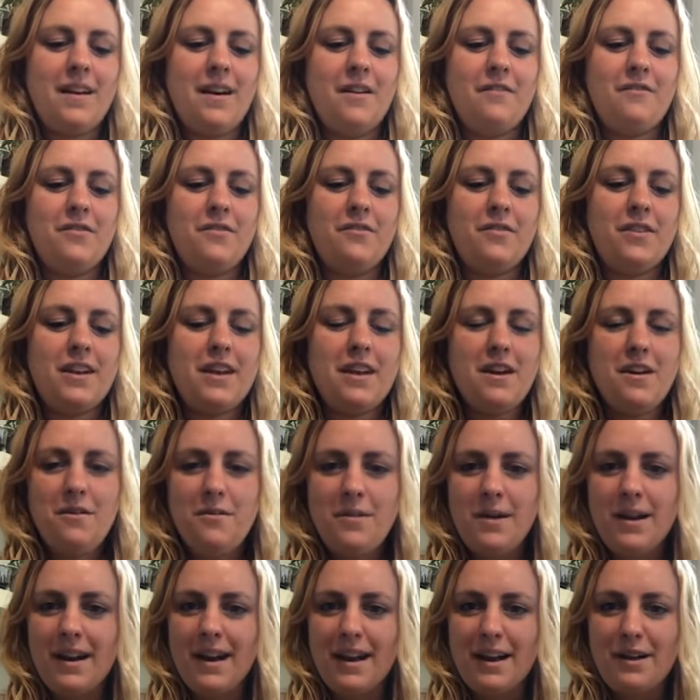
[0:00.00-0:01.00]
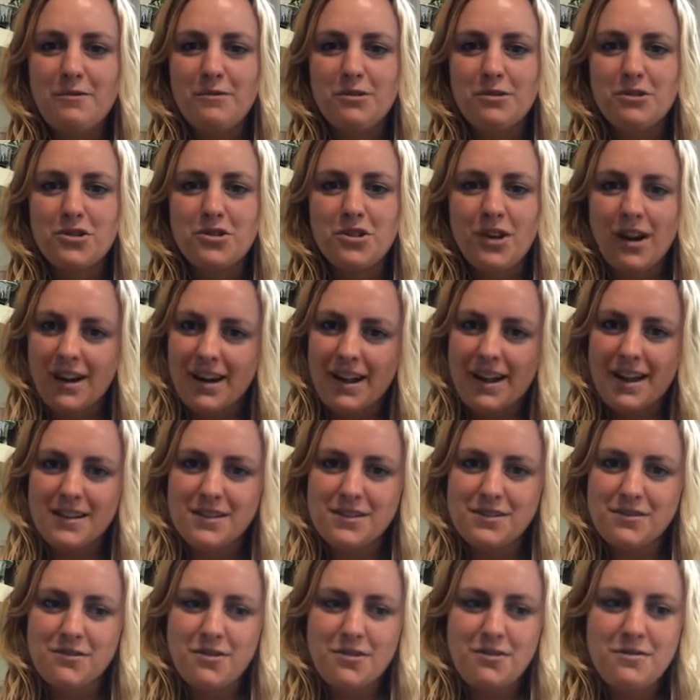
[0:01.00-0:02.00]
of the video, and I will try to
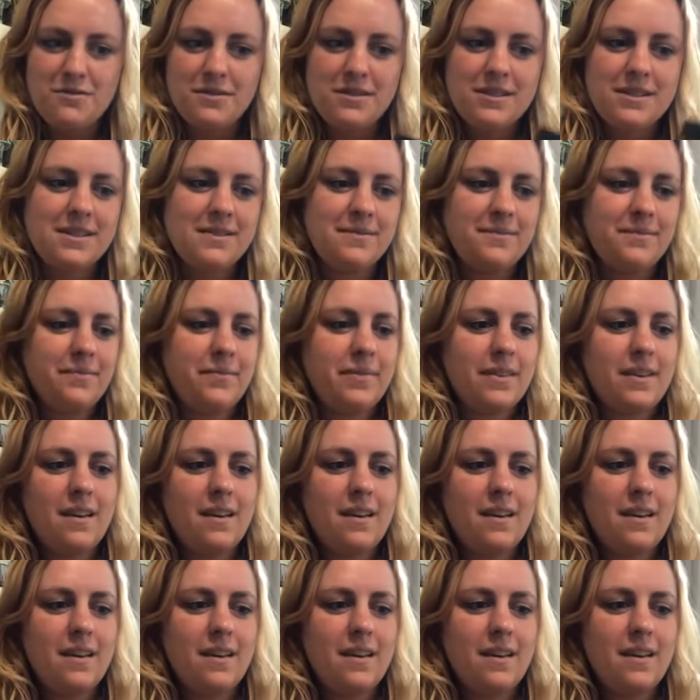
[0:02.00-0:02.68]
answer those.